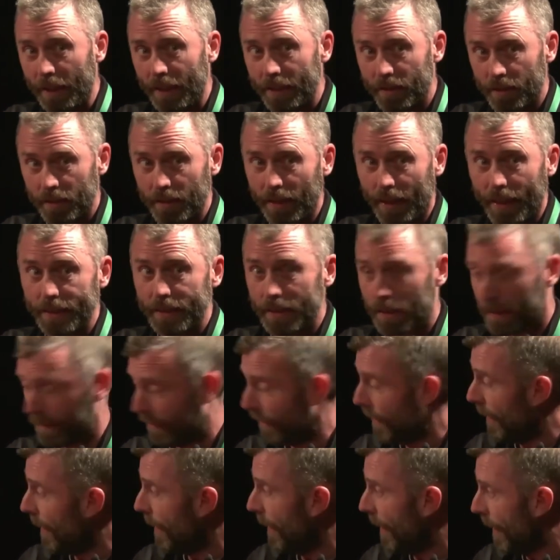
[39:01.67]
said
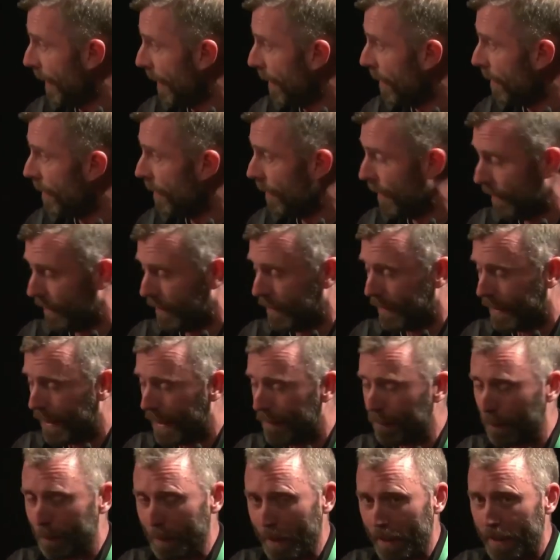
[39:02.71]
in
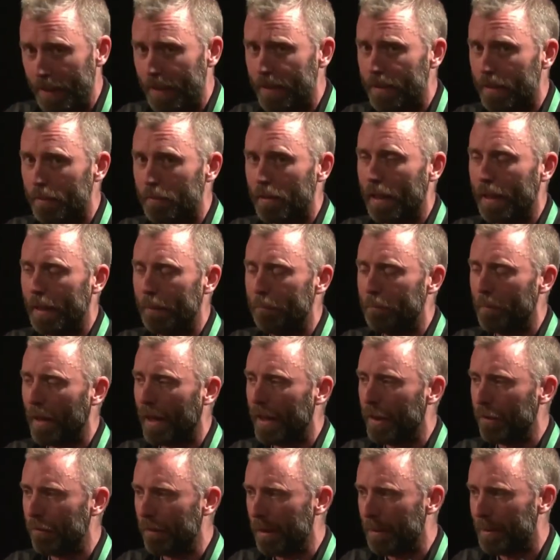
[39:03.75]
their opinion. I
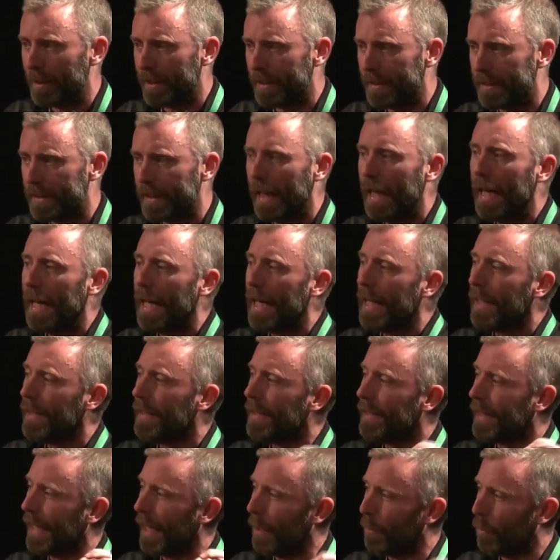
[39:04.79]
agree with it.
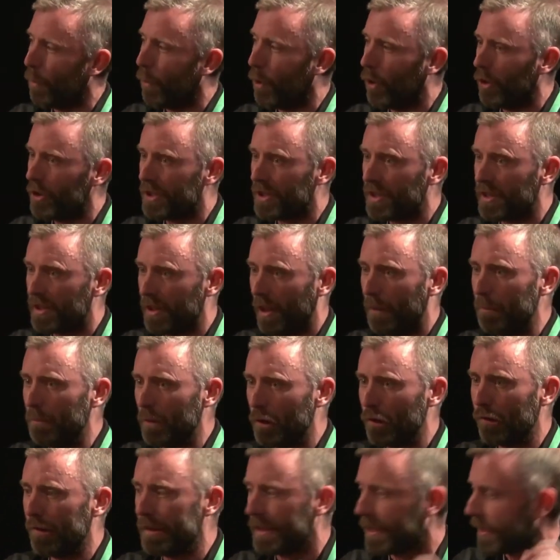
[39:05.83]
There was some
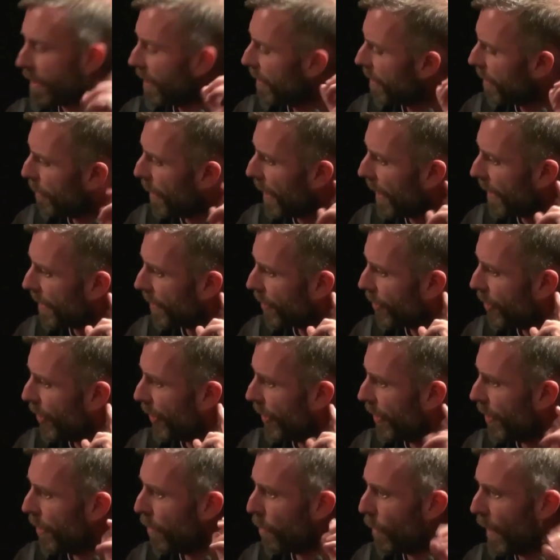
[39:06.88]
criticism last
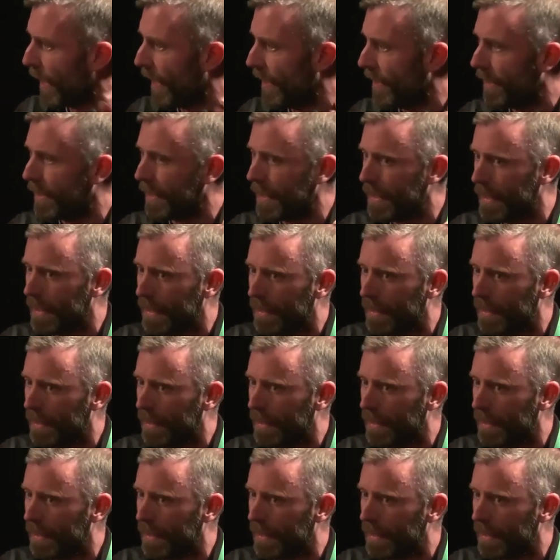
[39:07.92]
year when the